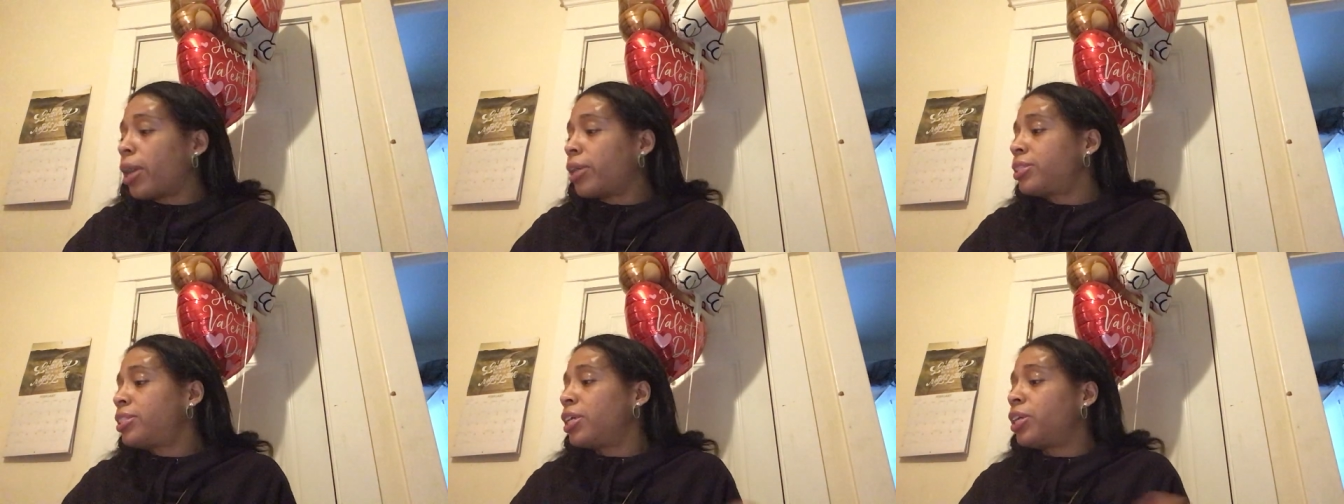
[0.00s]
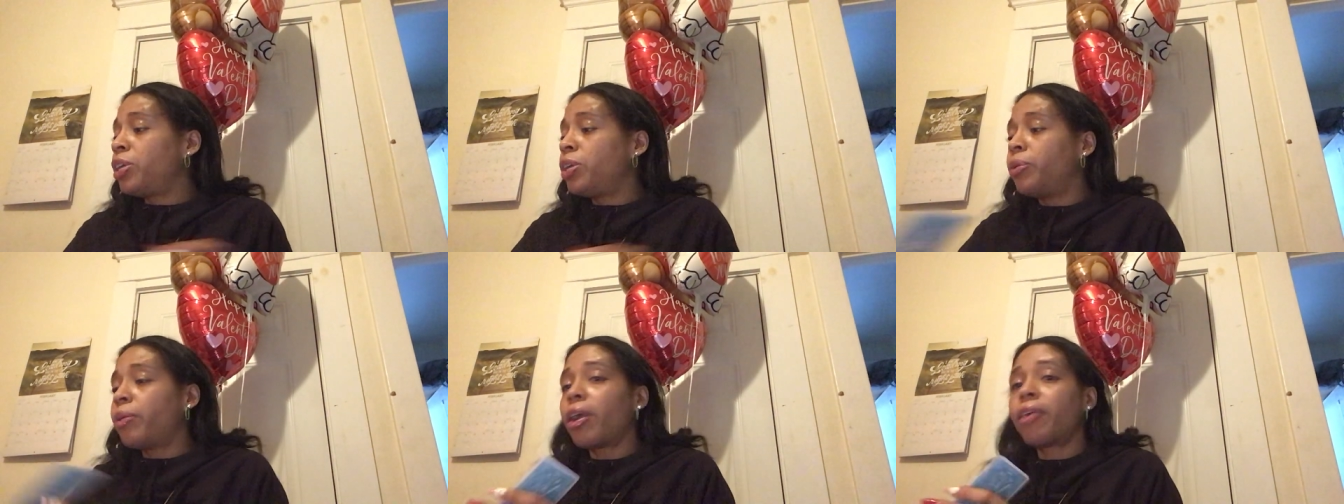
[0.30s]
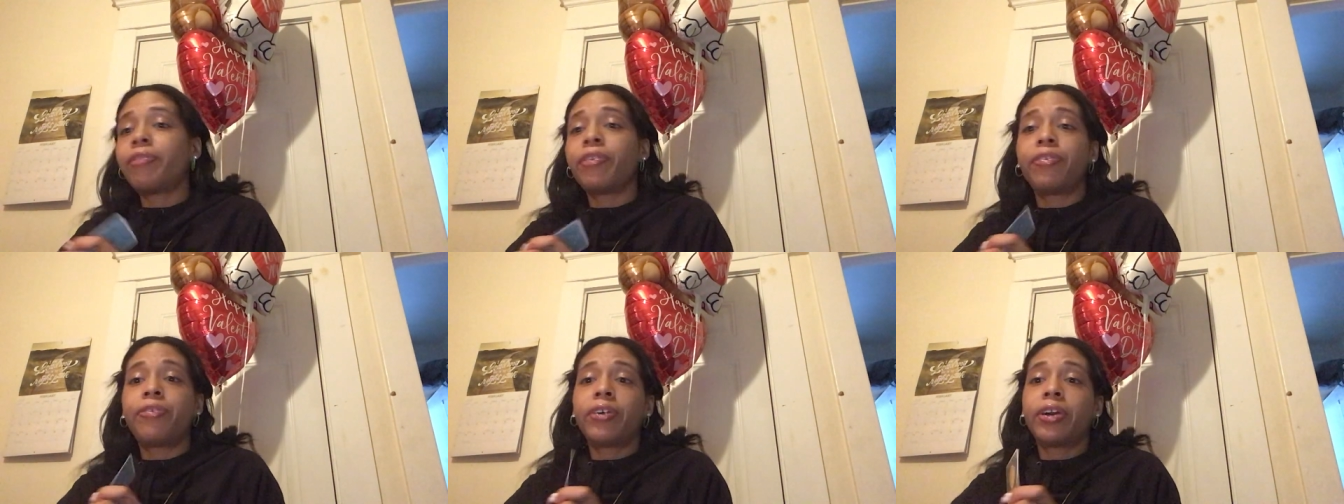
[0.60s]
I'll tell you
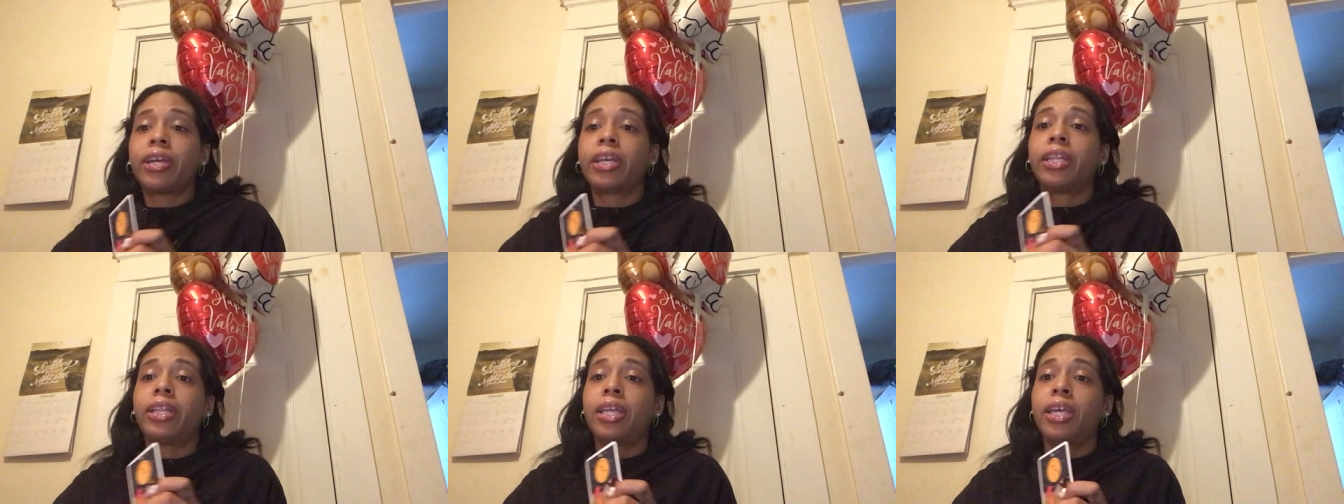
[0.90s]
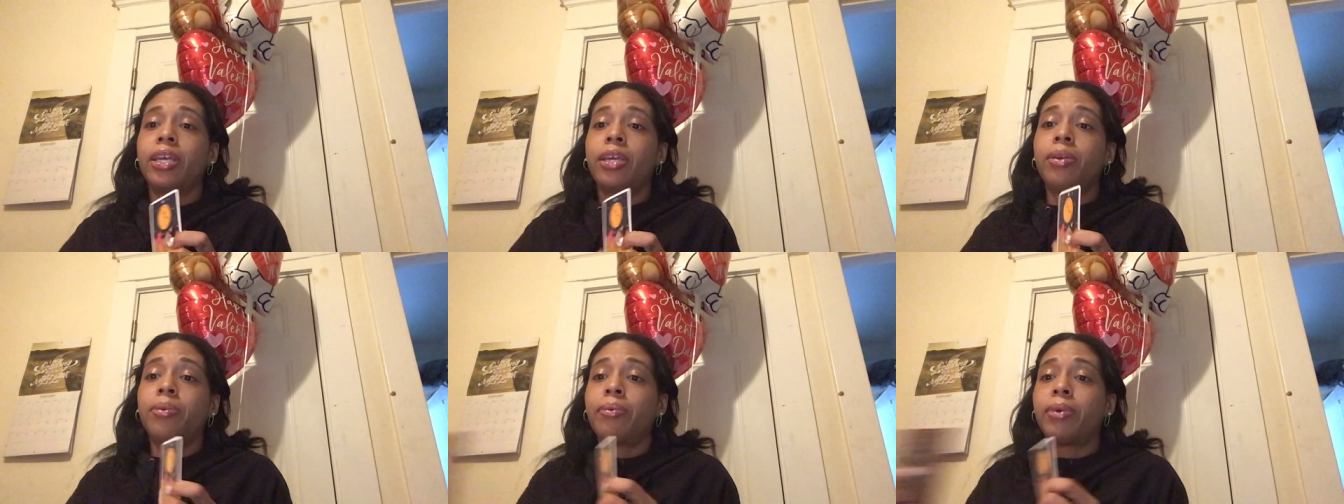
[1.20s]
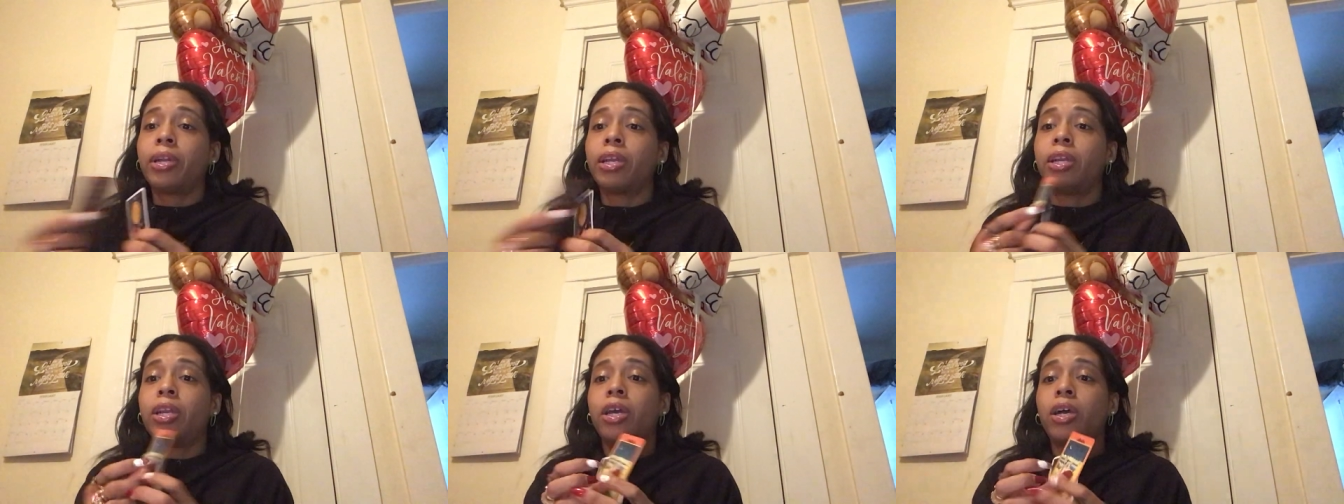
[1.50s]
every fucking thing you want to